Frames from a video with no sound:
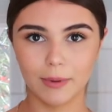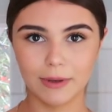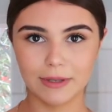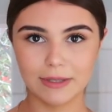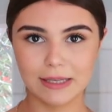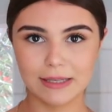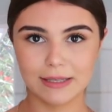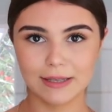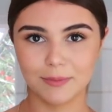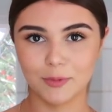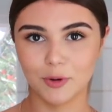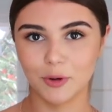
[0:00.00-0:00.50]
but
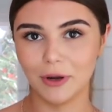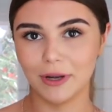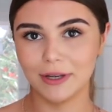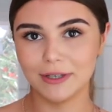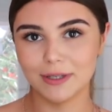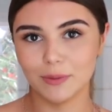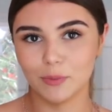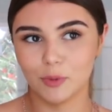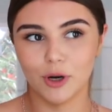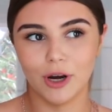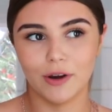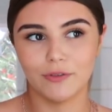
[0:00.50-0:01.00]
since I'm going
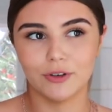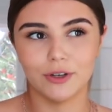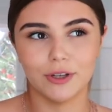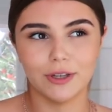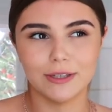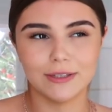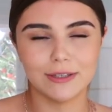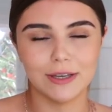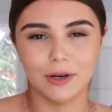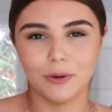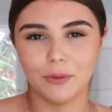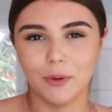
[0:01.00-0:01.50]
somewhere after
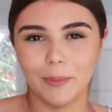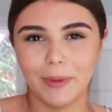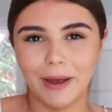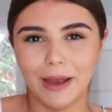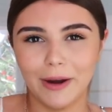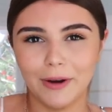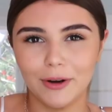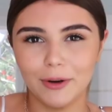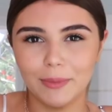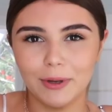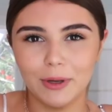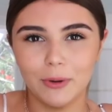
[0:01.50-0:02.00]
this, I don't want my
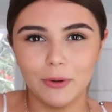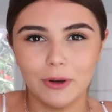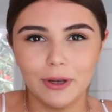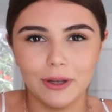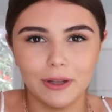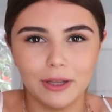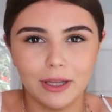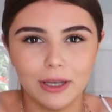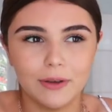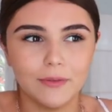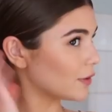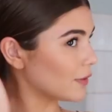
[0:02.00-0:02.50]
hair to be
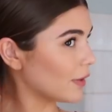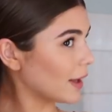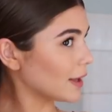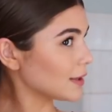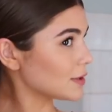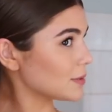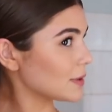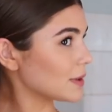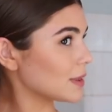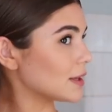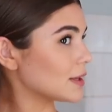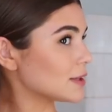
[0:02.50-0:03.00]
oily. So
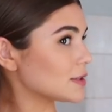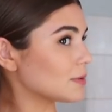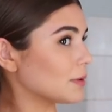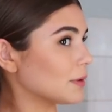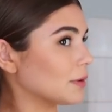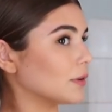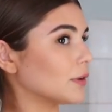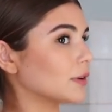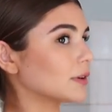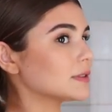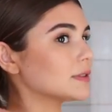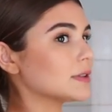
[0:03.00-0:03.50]
that's what this
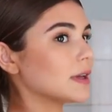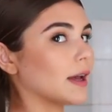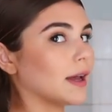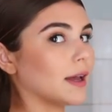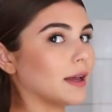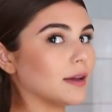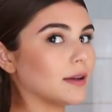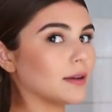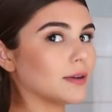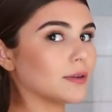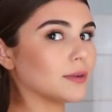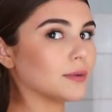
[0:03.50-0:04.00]
one looks
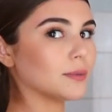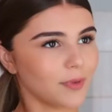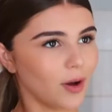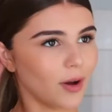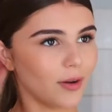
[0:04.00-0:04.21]
like.